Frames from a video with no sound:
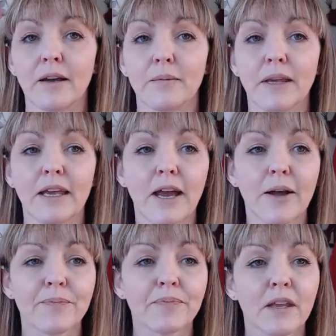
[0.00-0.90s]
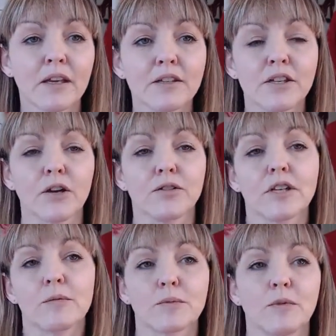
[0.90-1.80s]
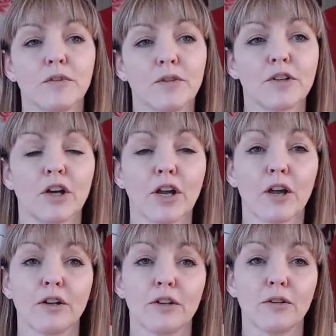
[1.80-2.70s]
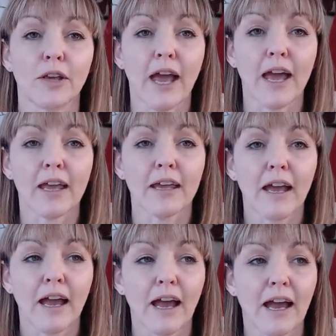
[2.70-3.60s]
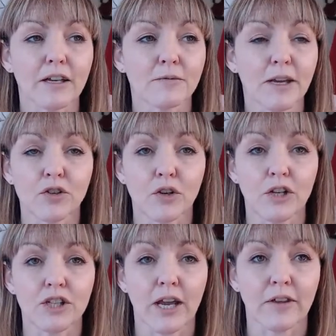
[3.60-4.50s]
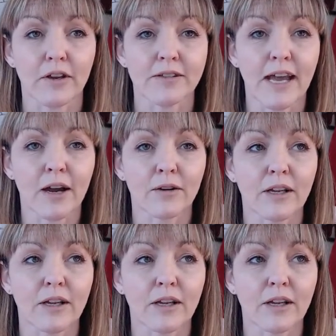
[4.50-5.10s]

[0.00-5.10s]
here. So muchmorefun.co.uk, and make sure you check those out.